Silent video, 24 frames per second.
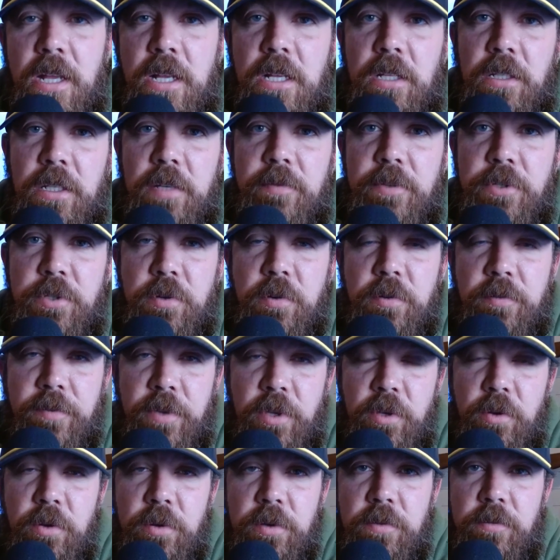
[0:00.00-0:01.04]
Leave us a
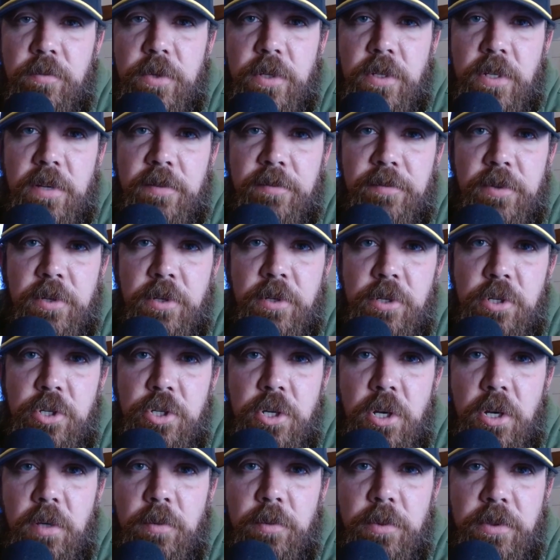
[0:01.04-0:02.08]
review, and we'd love for you to
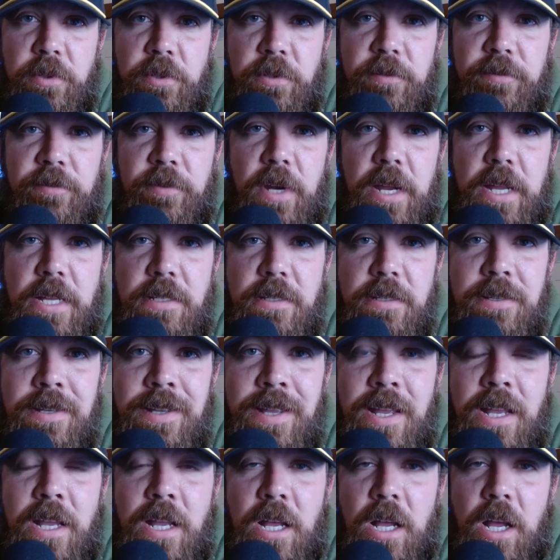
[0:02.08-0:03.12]
share it with your friends.
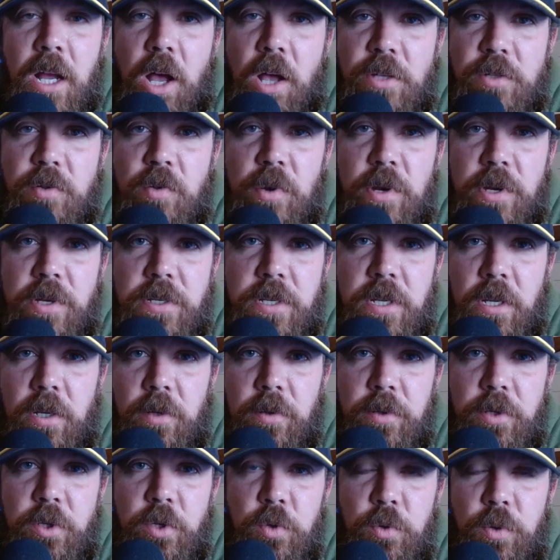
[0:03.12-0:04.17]
Also want to tell
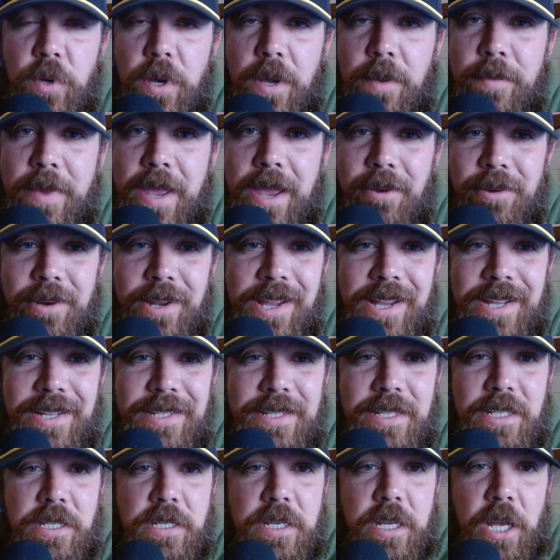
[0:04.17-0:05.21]
you about Hunt
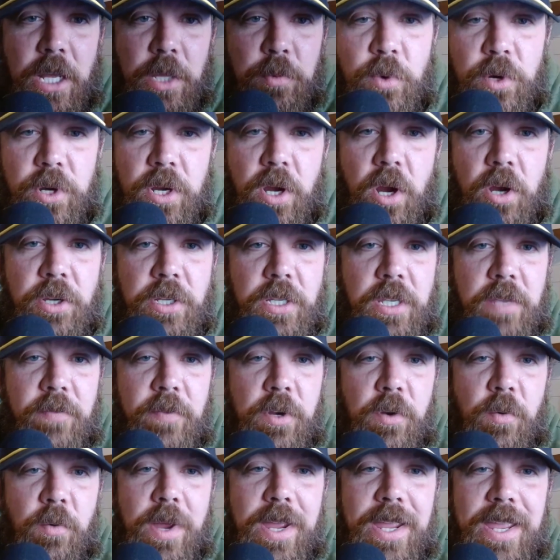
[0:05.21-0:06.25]
Stealth. We are giving
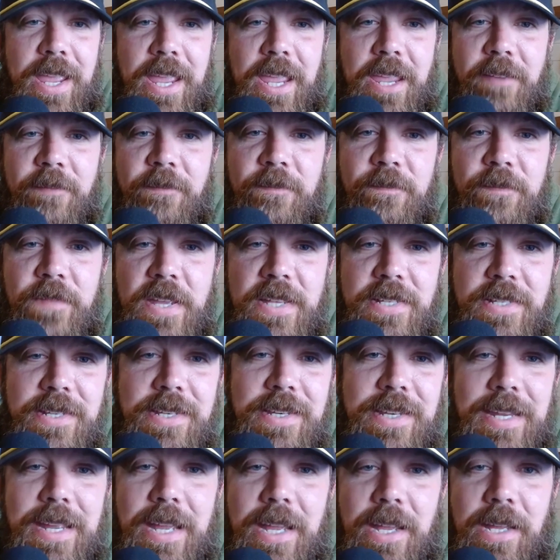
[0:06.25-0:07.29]
away a
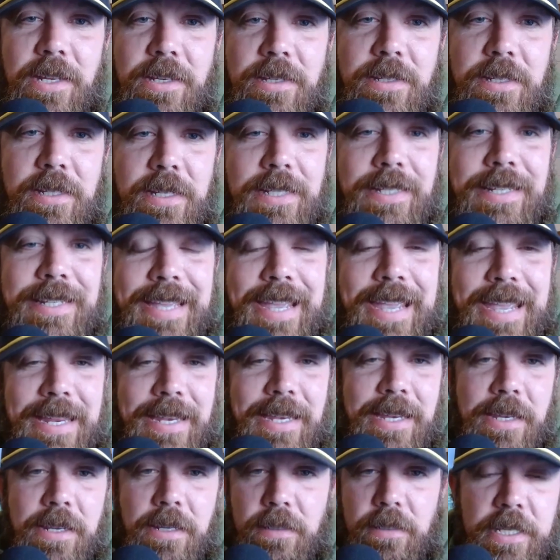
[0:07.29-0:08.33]
pheasant hunt
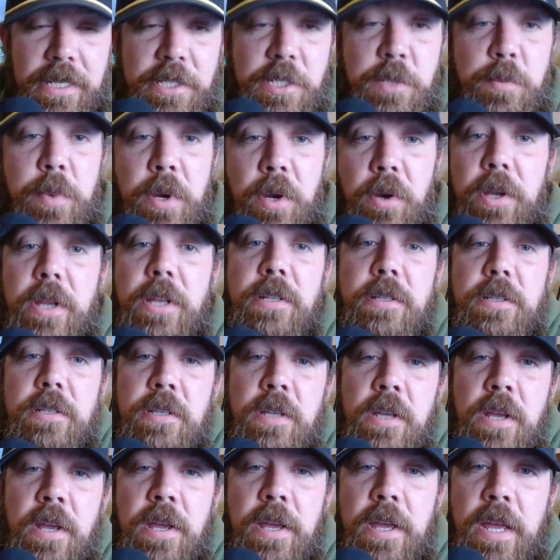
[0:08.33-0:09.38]
guided experience.
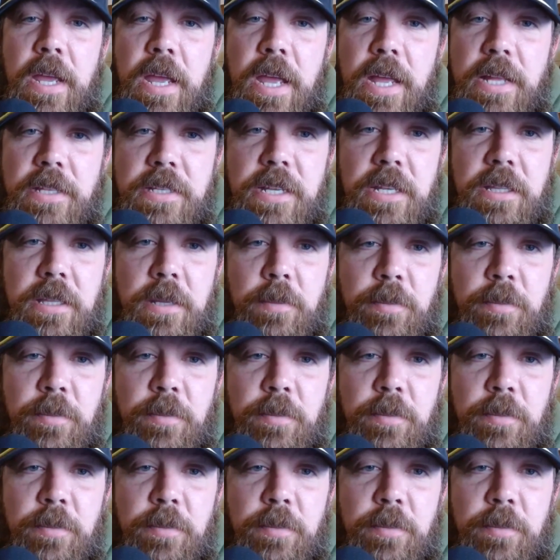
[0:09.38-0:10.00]
It's at the